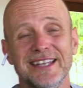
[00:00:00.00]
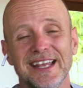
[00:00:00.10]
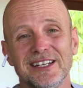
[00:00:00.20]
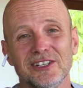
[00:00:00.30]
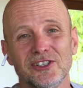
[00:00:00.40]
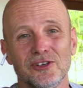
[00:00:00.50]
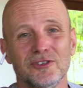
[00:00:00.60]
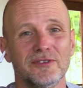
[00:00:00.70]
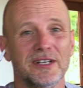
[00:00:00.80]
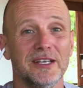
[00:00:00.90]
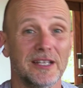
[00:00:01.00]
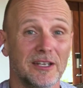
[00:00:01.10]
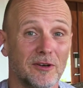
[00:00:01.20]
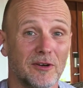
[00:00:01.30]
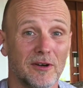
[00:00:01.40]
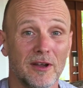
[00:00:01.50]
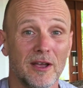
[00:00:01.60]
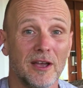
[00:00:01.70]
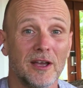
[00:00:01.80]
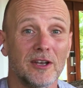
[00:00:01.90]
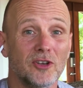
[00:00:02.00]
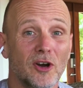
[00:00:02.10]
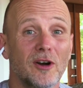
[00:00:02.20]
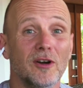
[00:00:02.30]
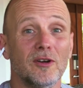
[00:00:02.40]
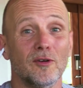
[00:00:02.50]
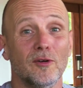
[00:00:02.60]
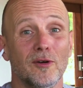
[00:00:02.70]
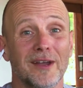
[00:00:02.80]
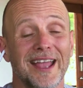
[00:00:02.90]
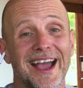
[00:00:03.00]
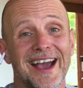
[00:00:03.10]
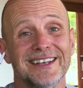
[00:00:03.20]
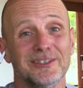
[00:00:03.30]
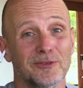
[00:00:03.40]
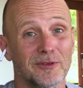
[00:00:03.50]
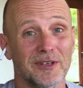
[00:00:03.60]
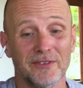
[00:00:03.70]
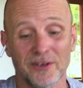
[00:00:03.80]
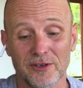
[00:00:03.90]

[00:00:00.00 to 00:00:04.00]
dental surgery in your dog or cat or even